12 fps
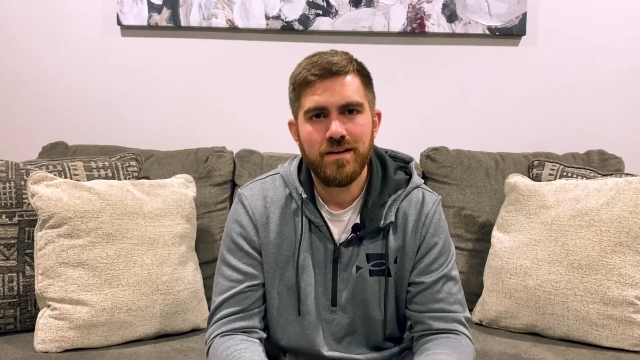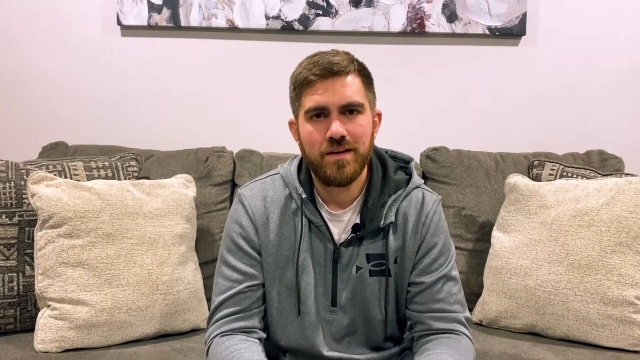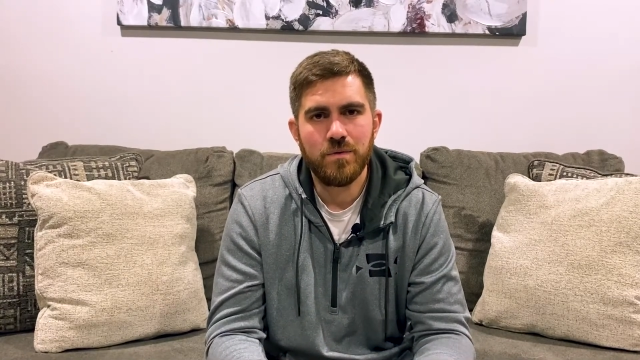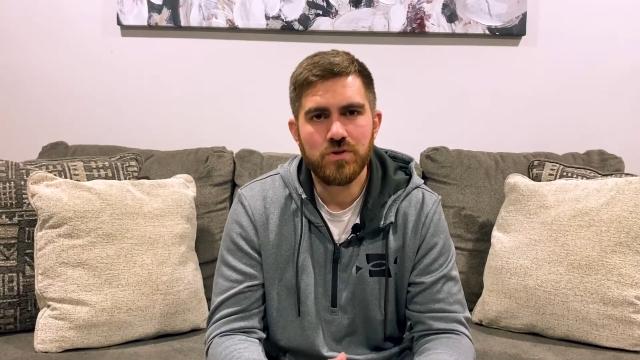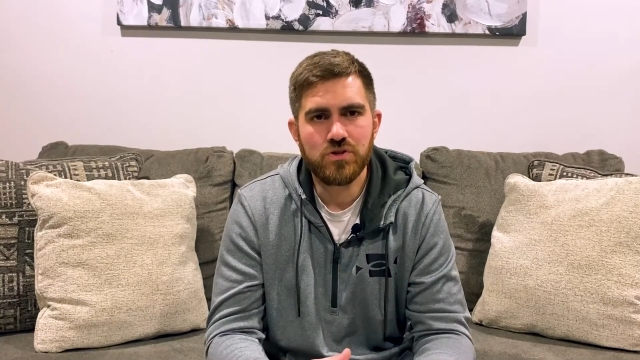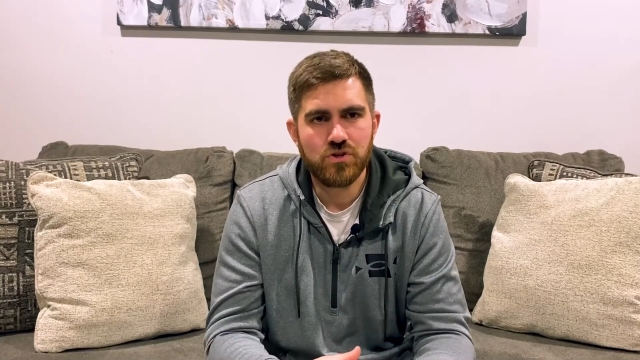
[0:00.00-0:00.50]
It
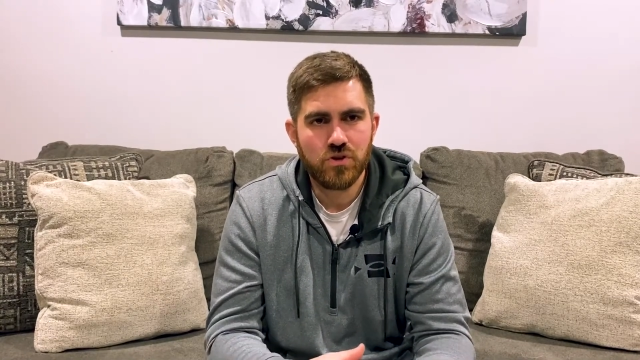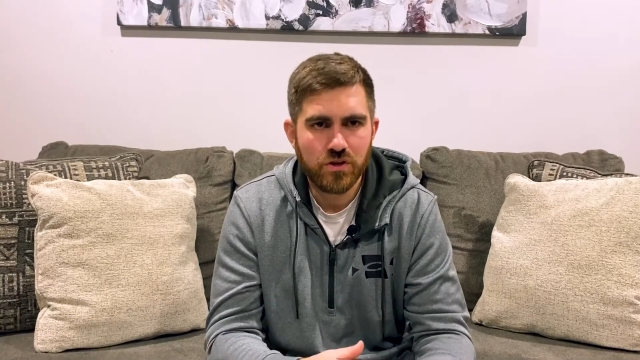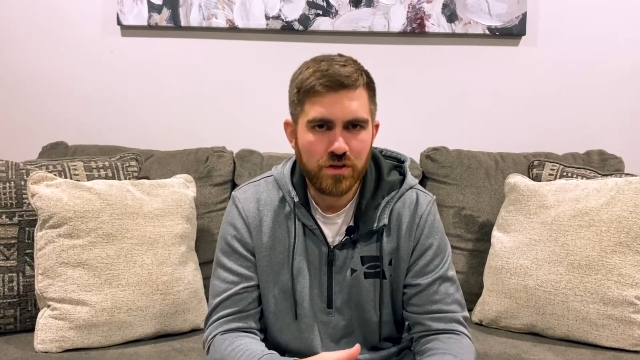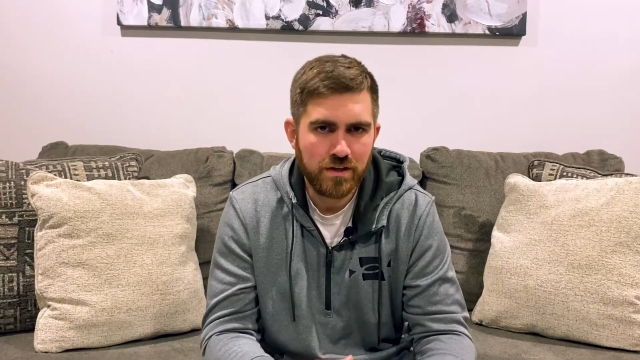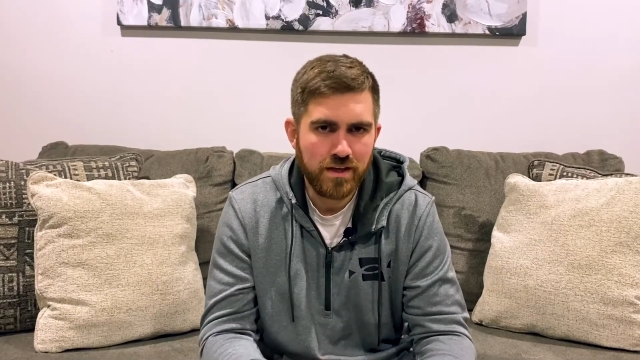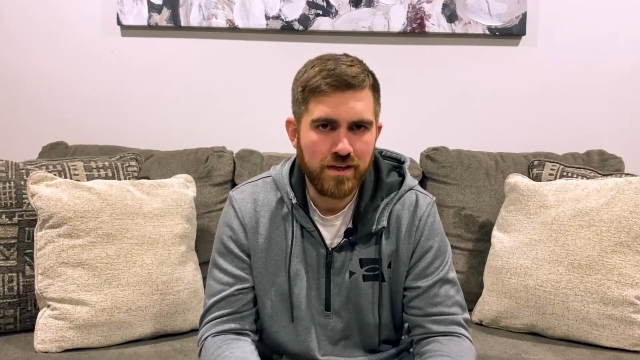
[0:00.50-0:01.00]
was
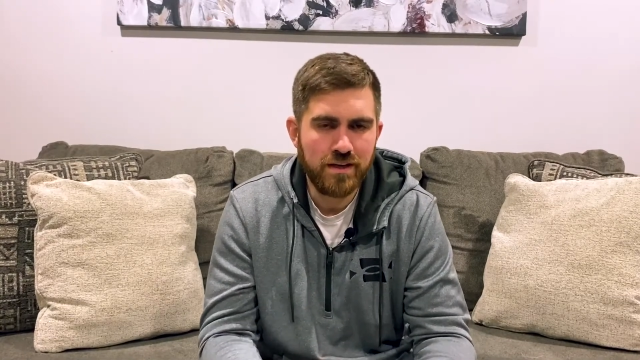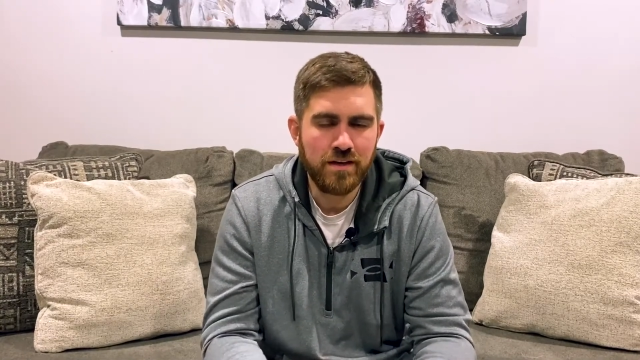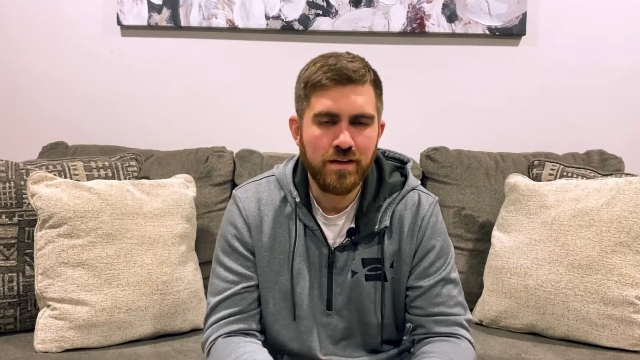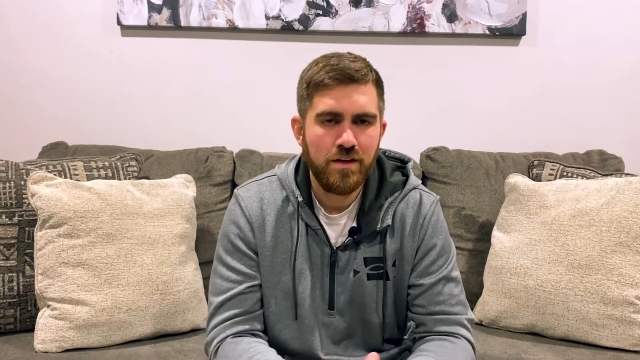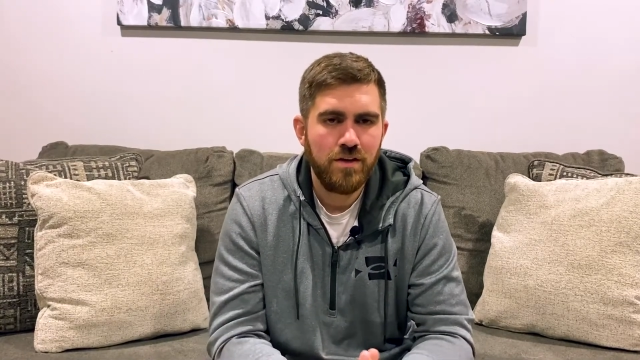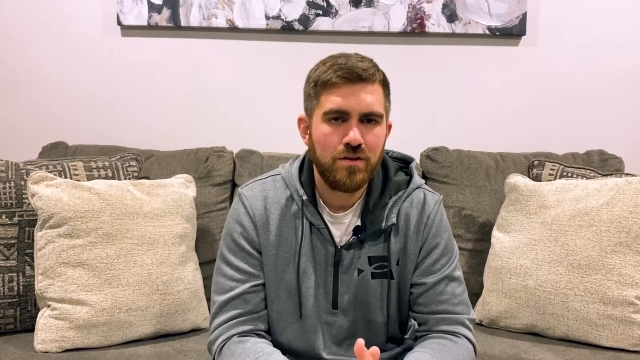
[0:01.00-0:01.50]
circulating
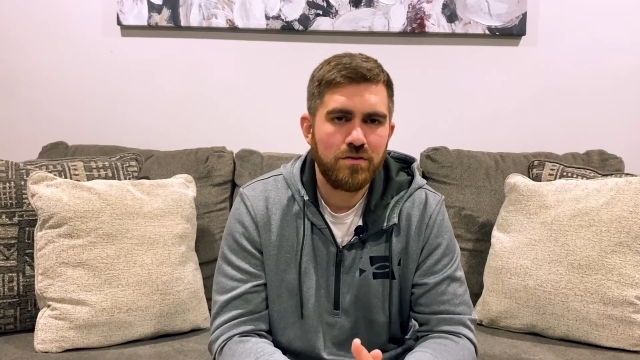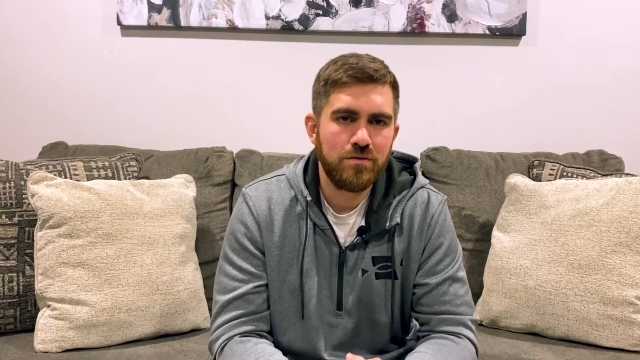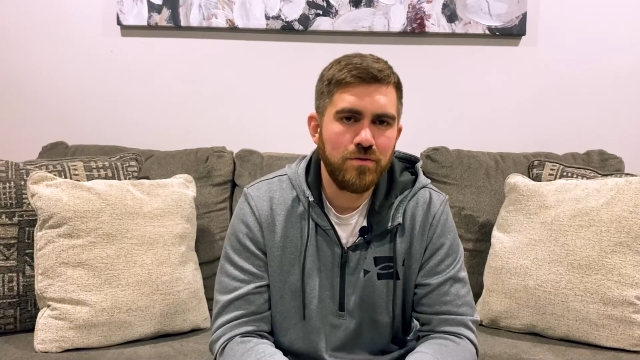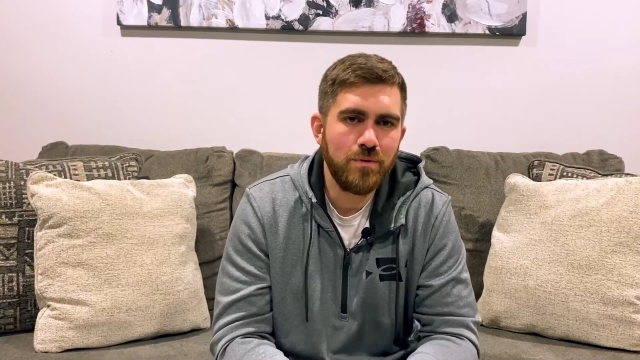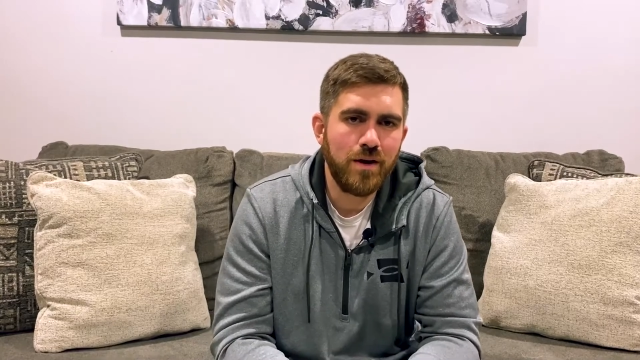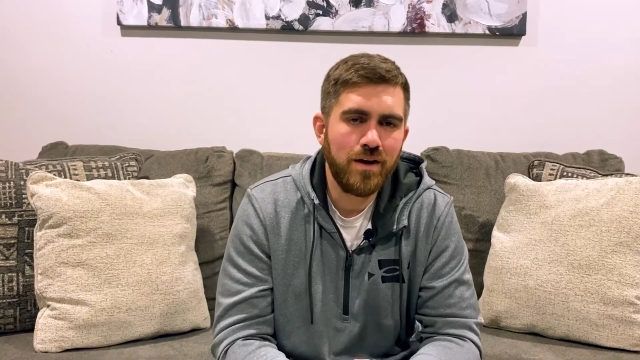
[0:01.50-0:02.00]

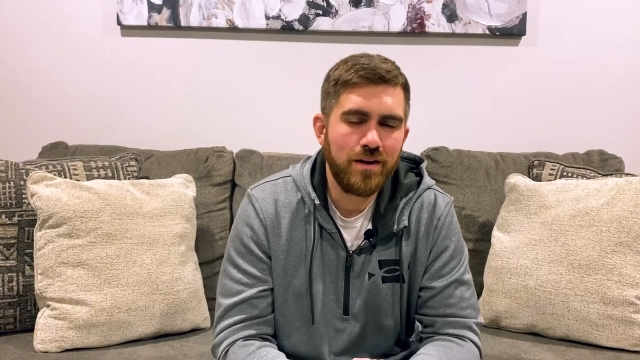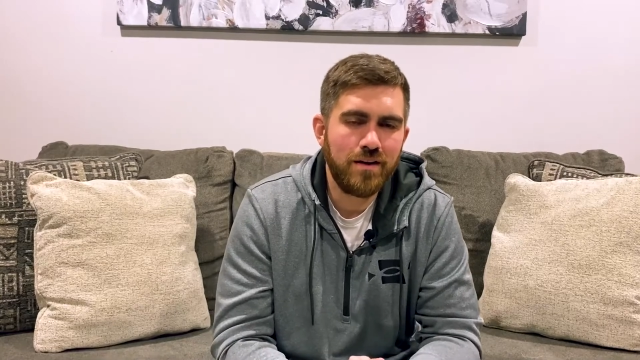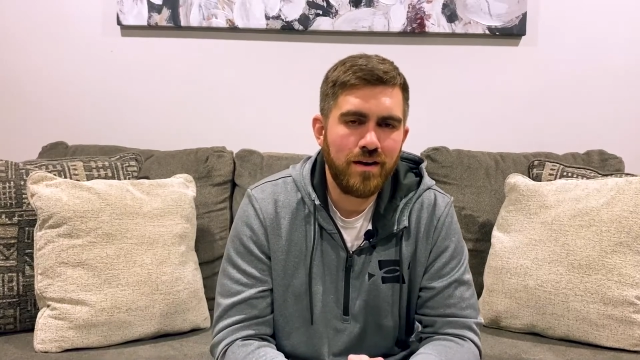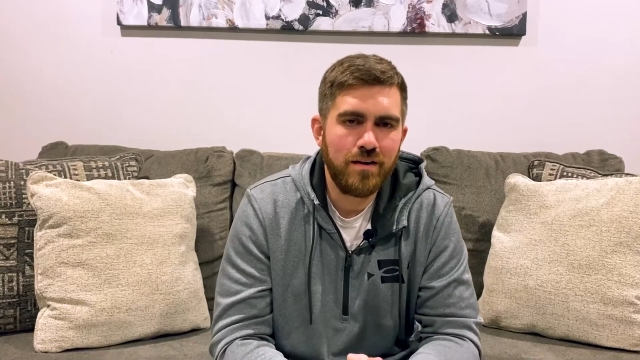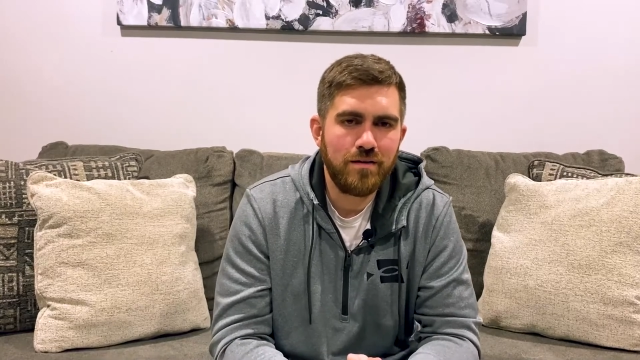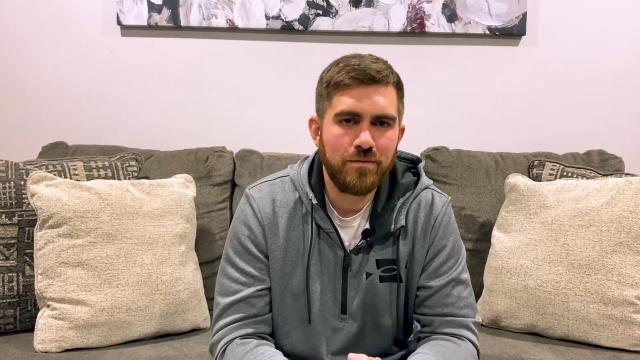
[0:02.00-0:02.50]
through our,
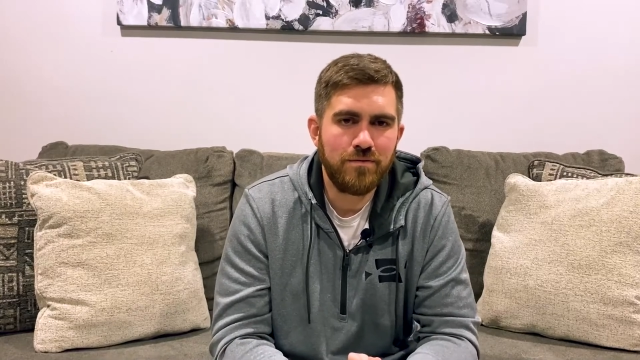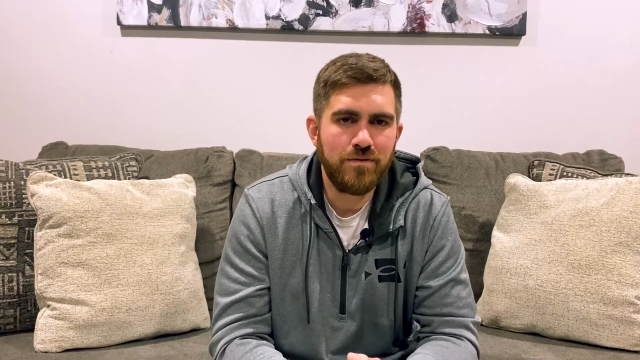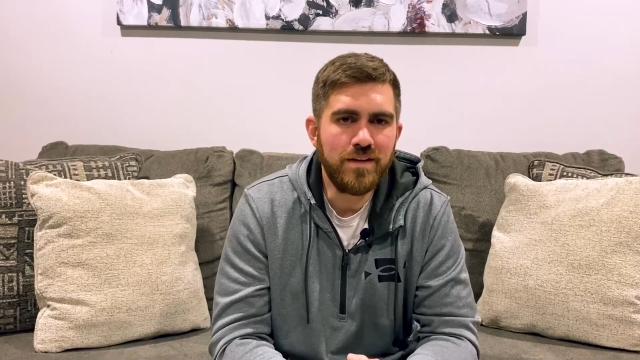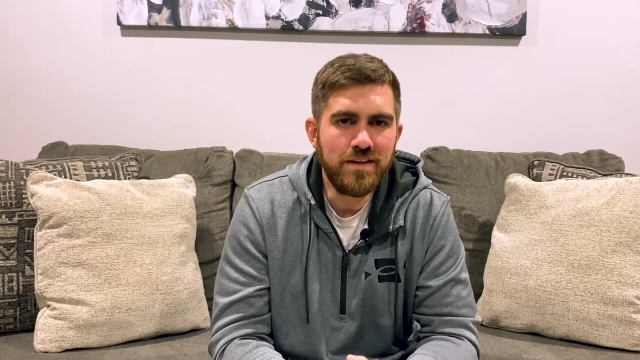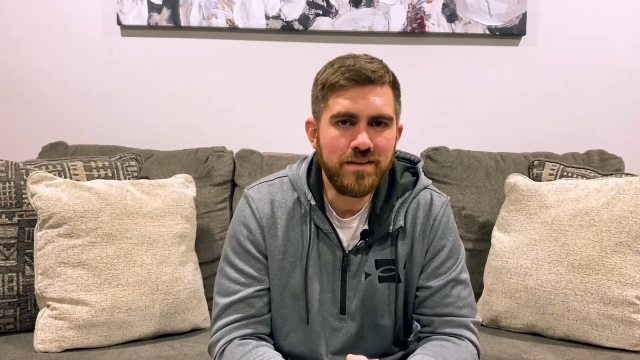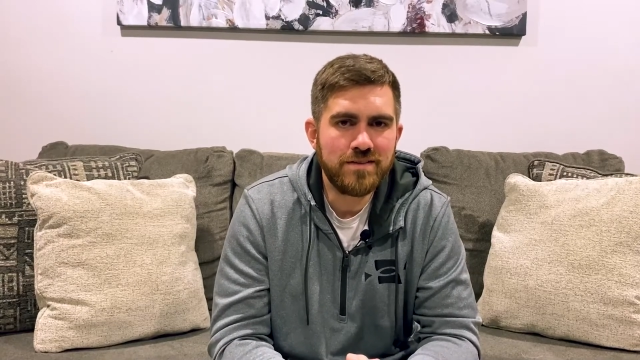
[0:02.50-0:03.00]
our
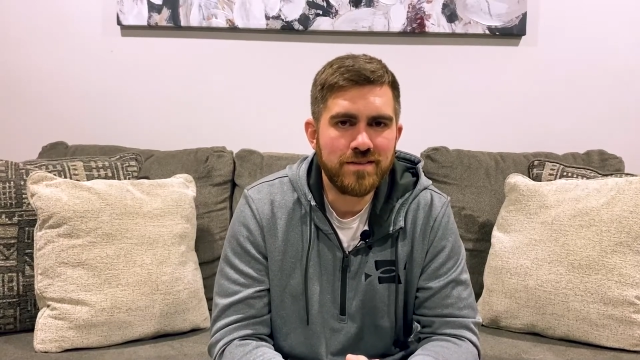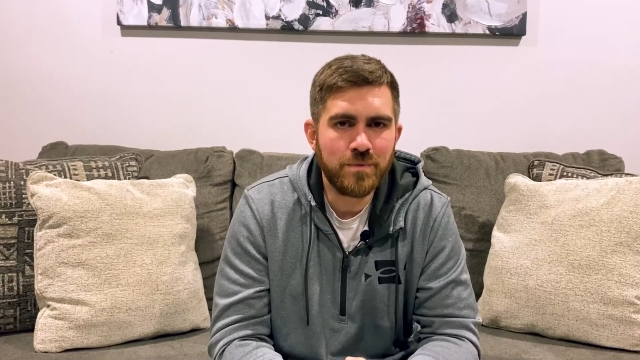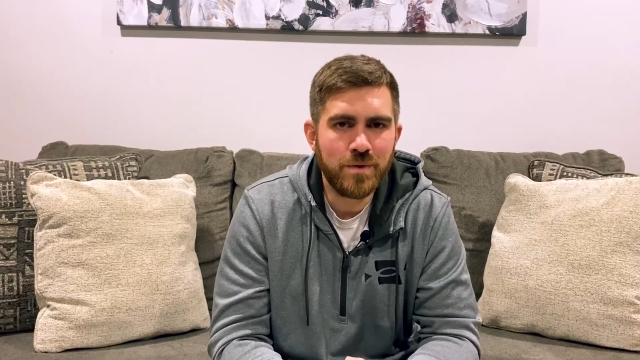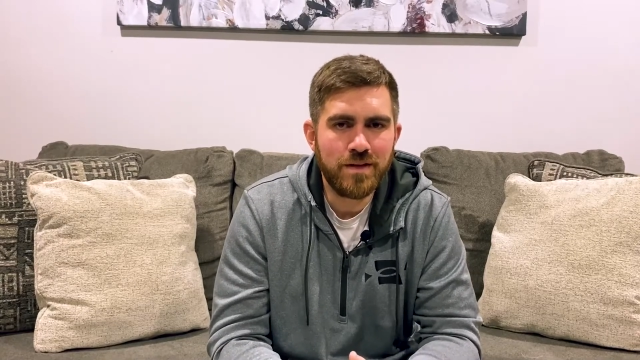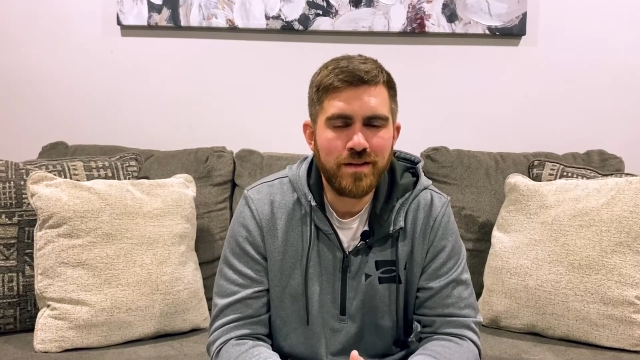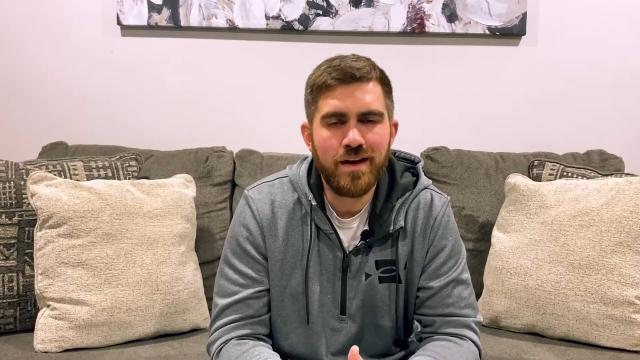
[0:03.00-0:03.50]
feeds and
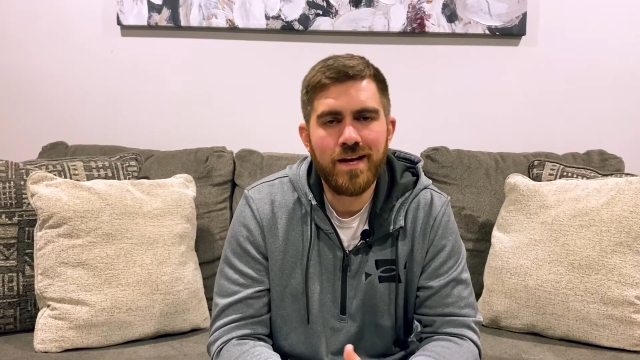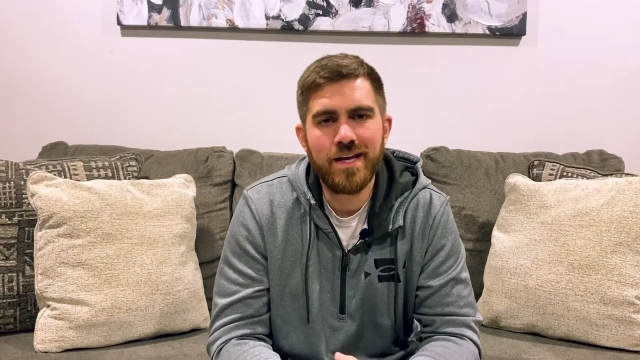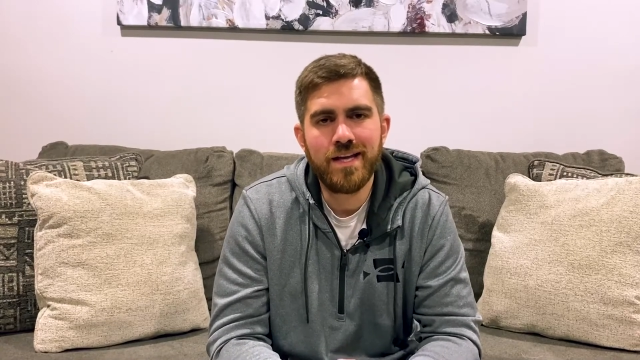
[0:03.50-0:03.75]
whatnot,